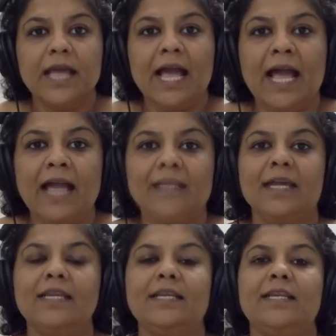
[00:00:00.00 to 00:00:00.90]
And
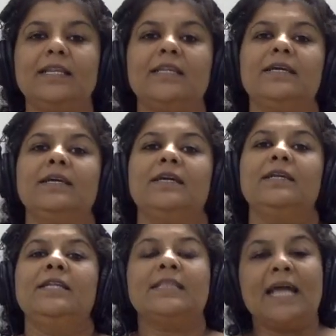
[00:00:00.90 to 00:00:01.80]
uh,
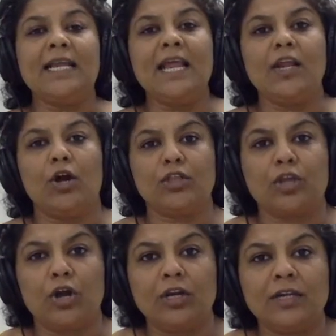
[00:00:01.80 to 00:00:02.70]
Nathaniel
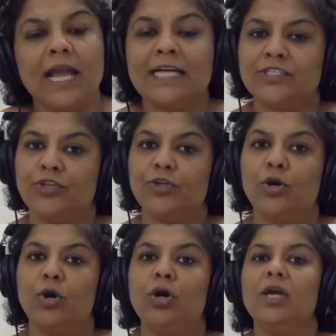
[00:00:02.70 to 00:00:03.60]
Hawthorne, as you
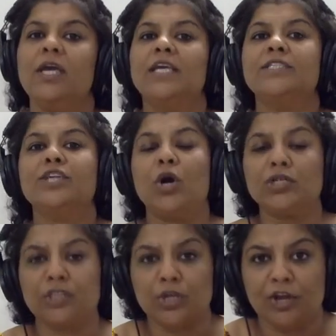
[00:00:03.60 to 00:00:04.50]
know, is the
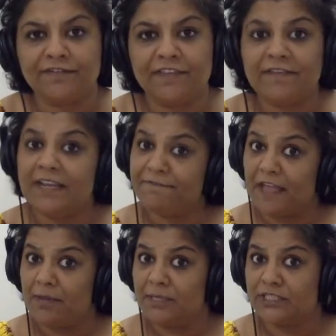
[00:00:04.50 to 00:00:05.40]
author of the very
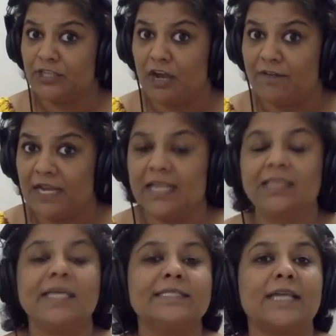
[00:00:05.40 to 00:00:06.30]
famous novel,
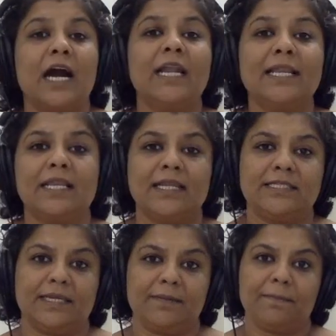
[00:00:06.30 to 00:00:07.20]
The Scarlet
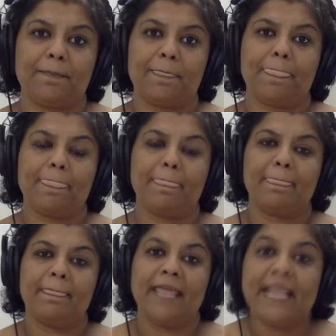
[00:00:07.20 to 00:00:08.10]
Letter,
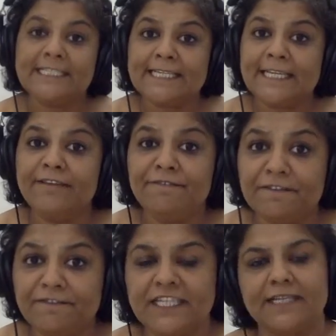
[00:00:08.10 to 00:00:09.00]

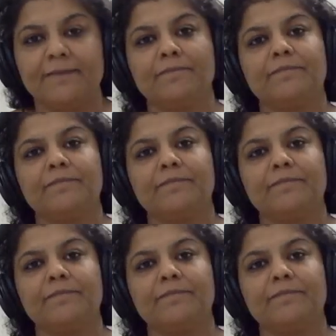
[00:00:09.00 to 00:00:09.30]
1850.